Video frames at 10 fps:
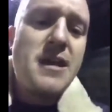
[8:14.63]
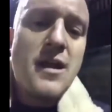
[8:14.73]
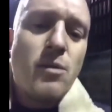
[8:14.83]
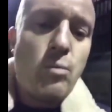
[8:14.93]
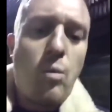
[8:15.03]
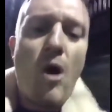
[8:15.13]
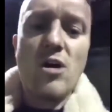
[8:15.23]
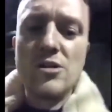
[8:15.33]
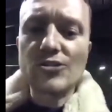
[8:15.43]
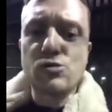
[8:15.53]

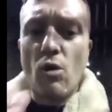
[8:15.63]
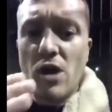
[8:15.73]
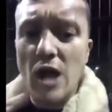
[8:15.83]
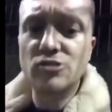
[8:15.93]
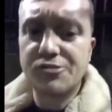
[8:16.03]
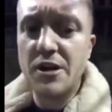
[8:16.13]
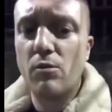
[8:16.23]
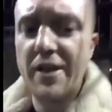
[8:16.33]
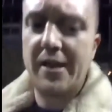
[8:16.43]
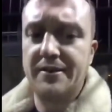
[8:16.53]
what sort of country are
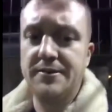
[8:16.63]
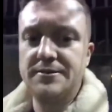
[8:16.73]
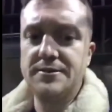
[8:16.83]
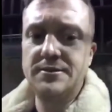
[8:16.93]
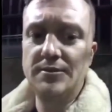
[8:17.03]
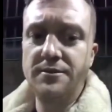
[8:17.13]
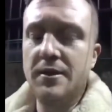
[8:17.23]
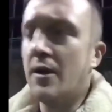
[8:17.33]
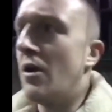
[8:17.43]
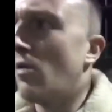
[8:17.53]
we in
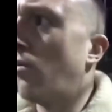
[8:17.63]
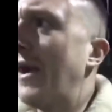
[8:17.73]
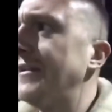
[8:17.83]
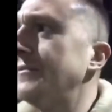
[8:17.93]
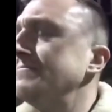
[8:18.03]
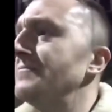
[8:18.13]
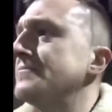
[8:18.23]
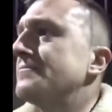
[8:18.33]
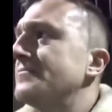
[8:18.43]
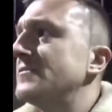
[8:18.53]
when,
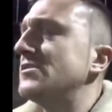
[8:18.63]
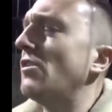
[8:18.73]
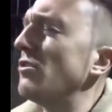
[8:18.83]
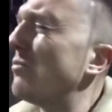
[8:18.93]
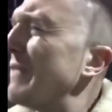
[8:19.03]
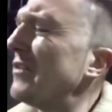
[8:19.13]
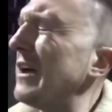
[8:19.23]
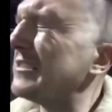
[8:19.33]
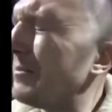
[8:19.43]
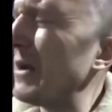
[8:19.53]
like,
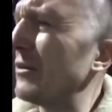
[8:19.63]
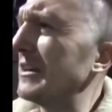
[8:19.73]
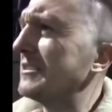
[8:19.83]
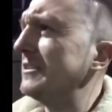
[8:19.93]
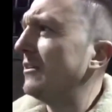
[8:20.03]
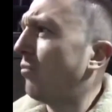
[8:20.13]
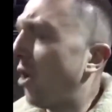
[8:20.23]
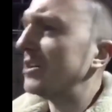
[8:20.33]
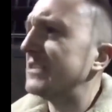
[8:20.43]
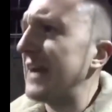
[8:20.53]
to be honest, what I'd
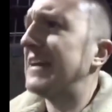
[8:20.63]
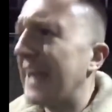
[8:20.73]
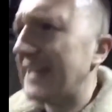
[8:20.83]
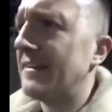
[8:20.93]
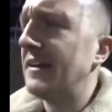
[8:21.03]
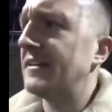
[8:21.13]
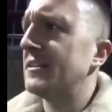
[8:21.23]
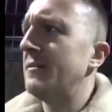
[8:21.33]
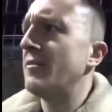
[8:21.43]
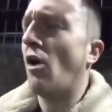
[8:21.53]
say again is
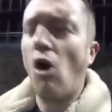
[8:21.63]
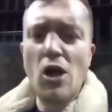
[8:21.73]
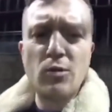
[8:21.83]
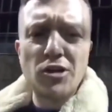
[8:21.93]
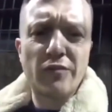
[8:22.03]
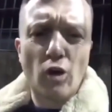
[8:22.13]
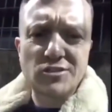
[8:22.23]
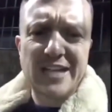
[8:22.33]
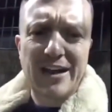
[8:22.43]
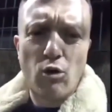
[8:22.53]
I wouldn't have gone to
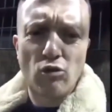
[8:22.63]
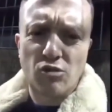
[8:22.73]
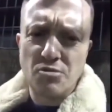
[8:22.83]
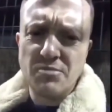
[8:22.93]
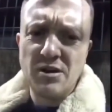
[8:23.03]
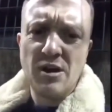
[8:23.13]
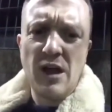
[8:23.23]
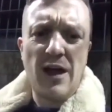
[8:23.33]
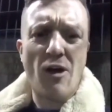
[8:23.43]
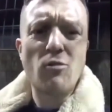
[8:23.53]
that courtroom
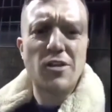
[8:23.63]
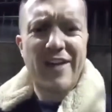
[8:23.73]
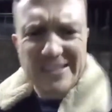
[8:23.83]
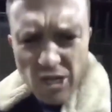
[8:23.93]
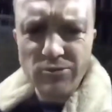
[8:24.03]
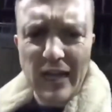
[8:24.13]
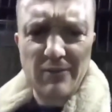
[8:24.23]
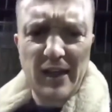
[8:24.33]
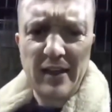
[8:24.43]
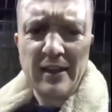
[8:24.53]
and I wouldn't have had to go down
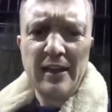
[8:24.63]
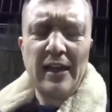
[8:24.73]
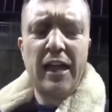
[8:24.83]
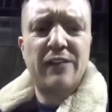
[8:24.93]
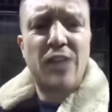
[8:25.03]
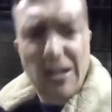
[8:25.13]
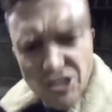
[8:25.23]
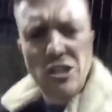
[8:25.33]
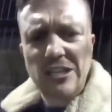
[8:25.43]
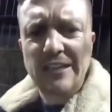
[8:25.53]
there if that
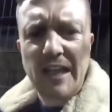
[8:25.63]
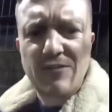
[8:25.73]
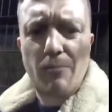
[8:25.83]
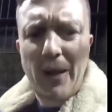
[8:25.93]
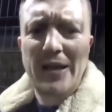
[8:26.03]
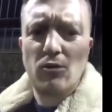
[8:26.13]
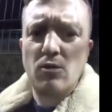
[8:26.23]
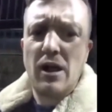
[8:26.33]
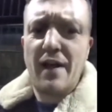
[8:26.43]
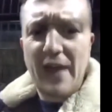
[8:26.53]
judge hadn't given them bail
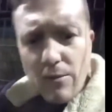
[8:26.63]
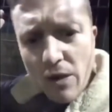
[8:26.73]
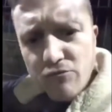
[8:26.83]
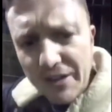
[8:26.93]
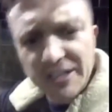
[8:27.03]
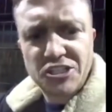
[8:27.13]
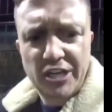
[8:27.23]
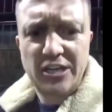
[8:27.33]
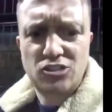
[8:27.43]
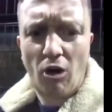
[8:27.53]
and they weren't running a
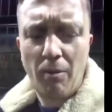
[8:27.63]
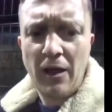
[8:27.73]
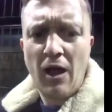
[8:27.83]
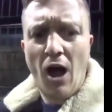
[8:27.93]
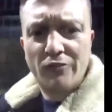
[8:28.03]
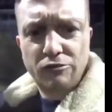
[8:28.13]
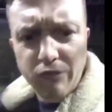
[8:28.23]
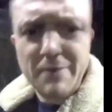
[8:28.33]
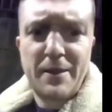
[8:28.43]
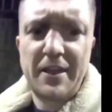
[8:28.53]
chicken shop after
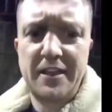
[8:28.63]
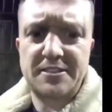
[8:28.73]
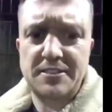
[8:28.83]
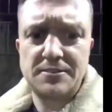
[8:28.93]
raping kids.